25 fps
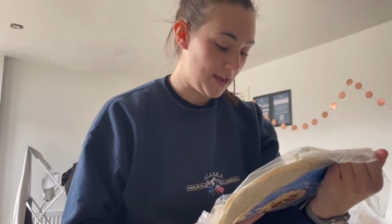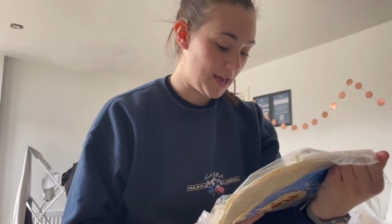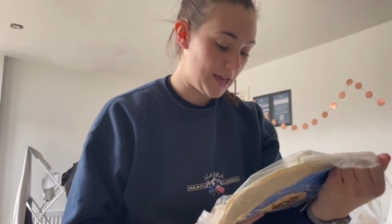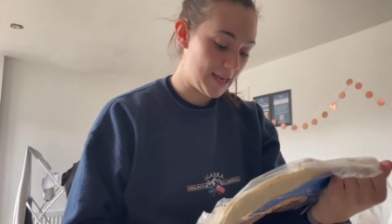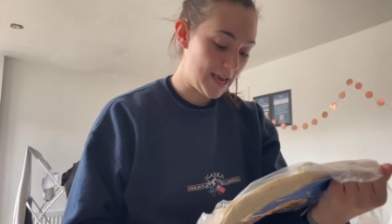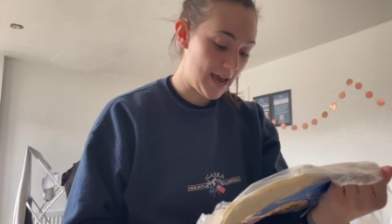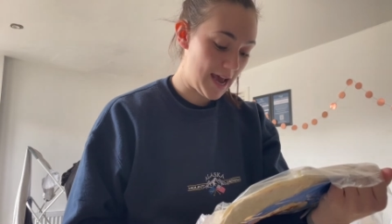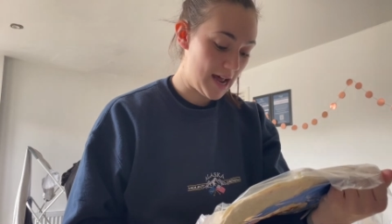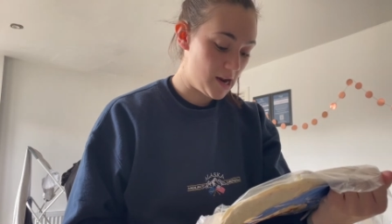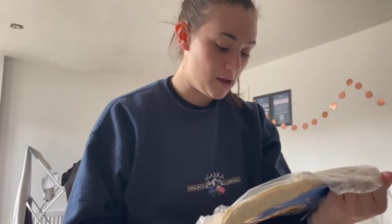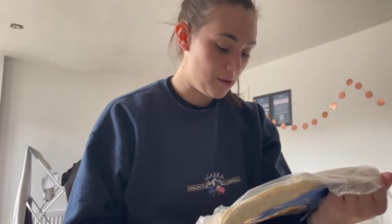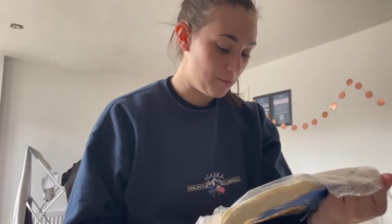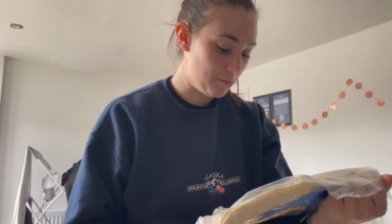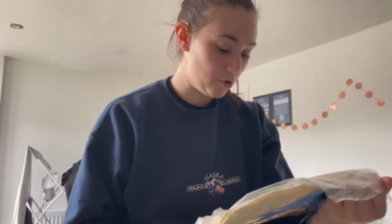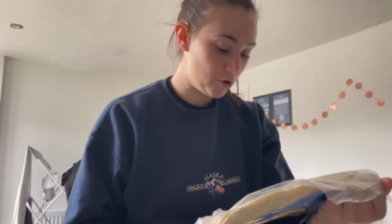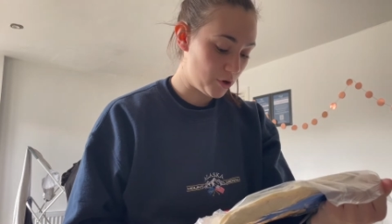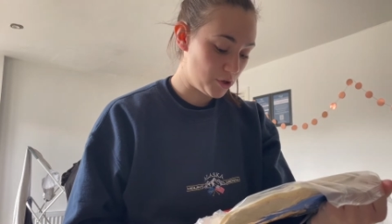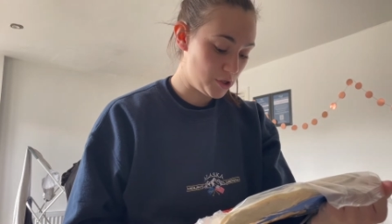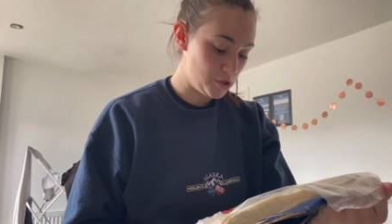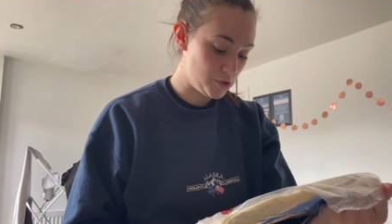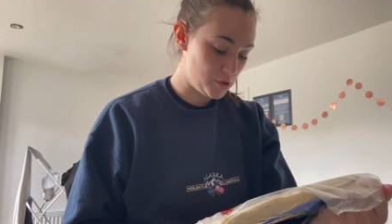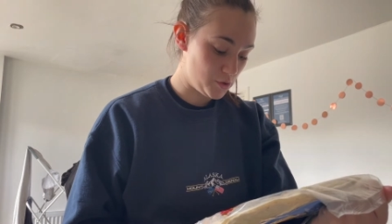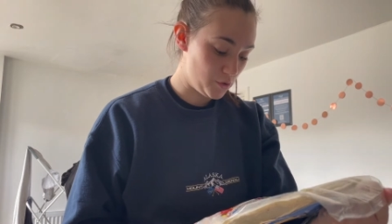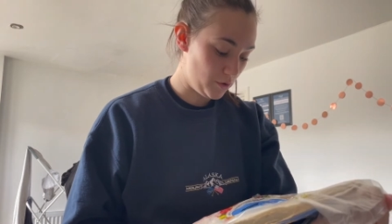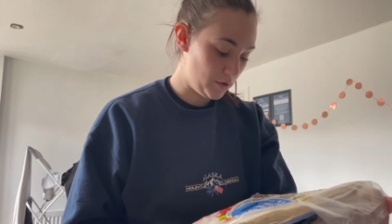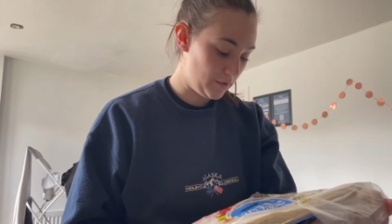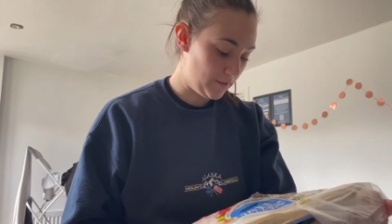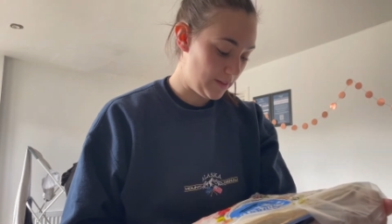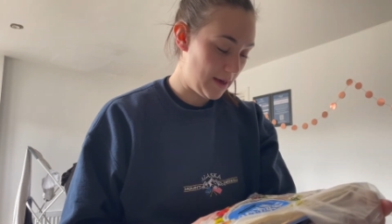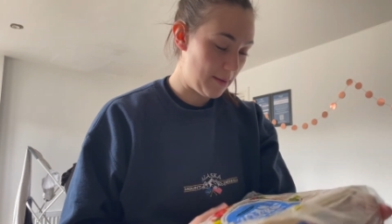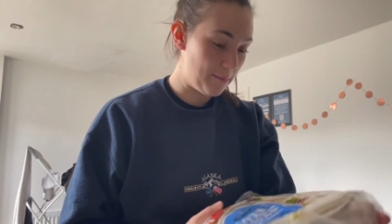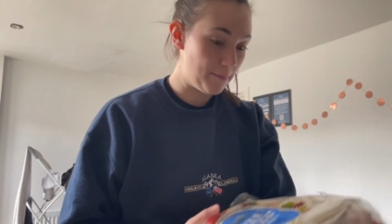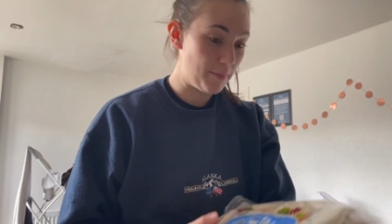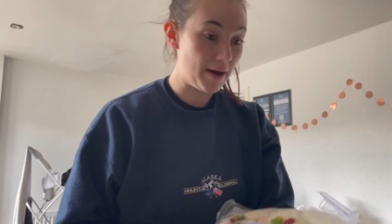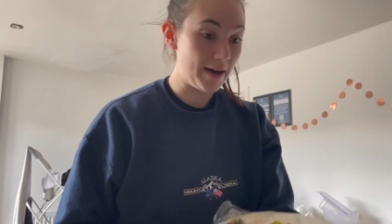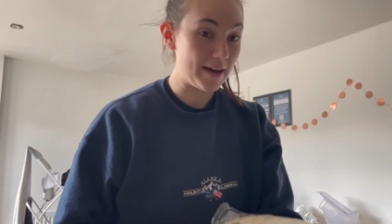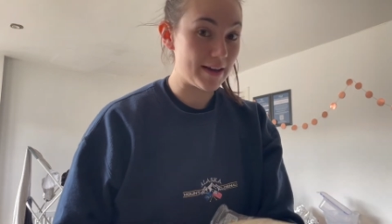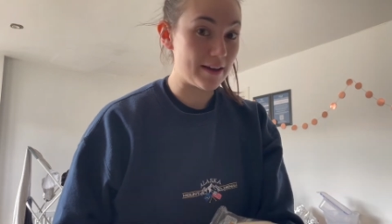Again, I'm not gonna use all of it,
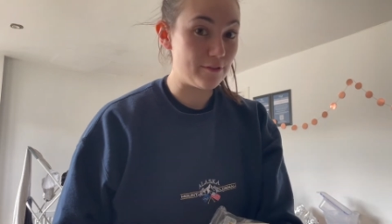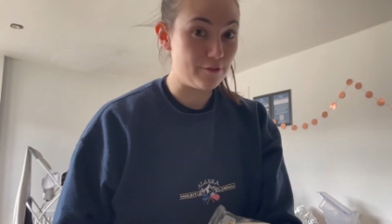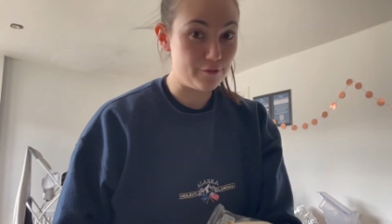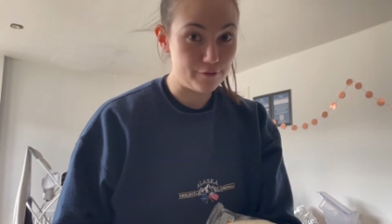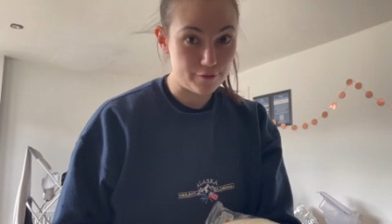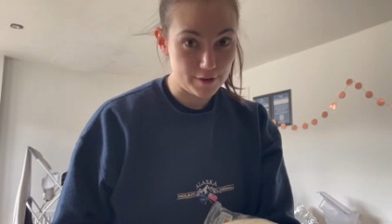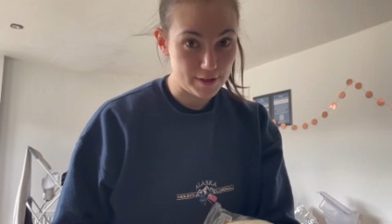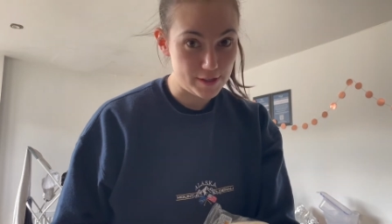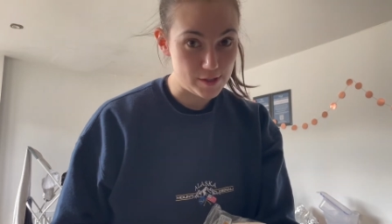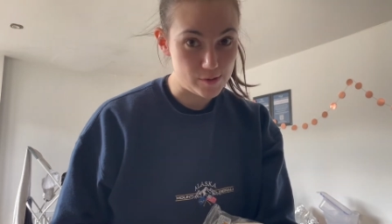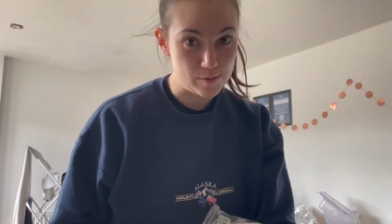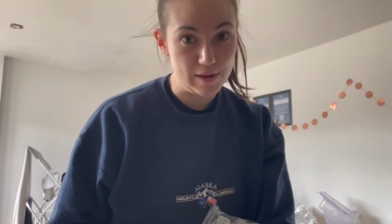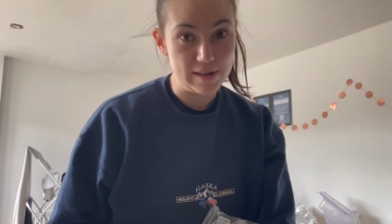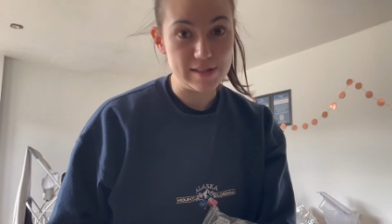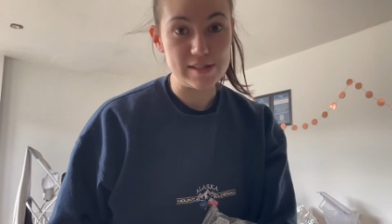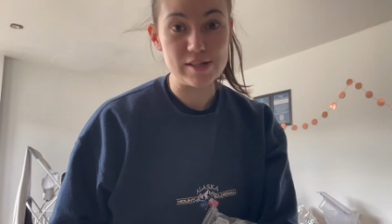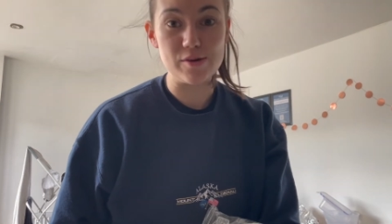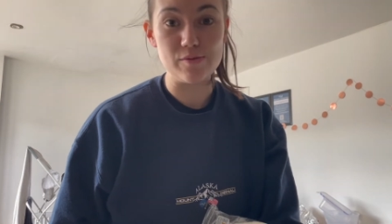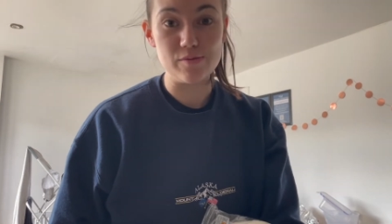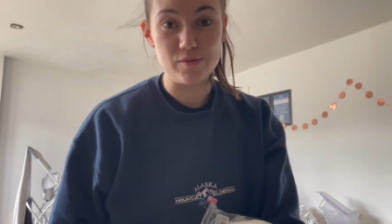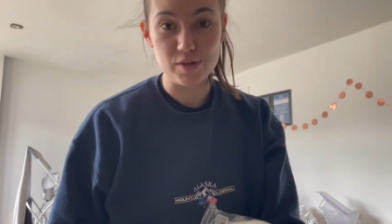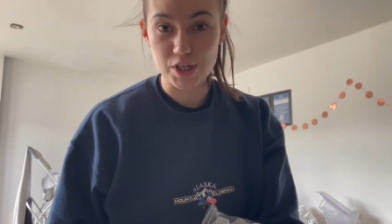but I can freeze what I don't